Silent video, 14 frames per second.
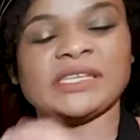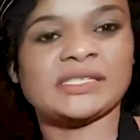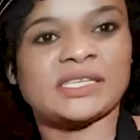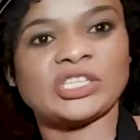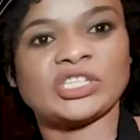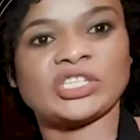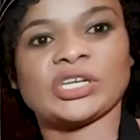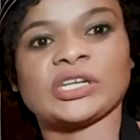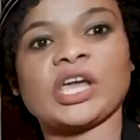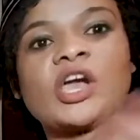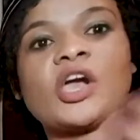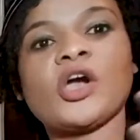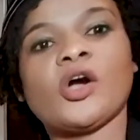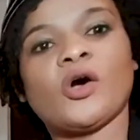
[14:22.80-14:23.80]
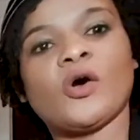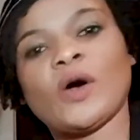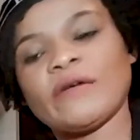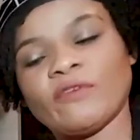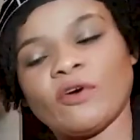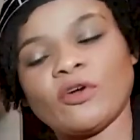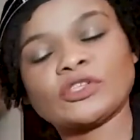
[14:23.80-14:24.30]
Kitchen, or
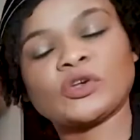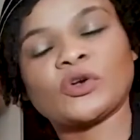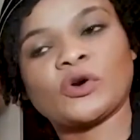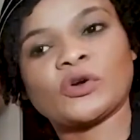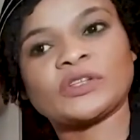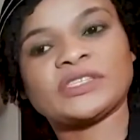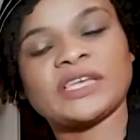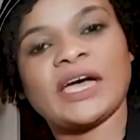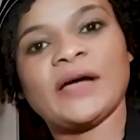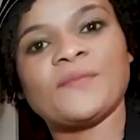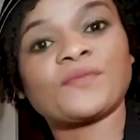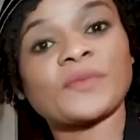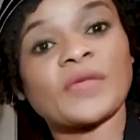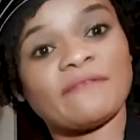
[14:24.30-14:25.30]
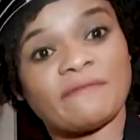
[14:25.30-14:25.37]
I've also got a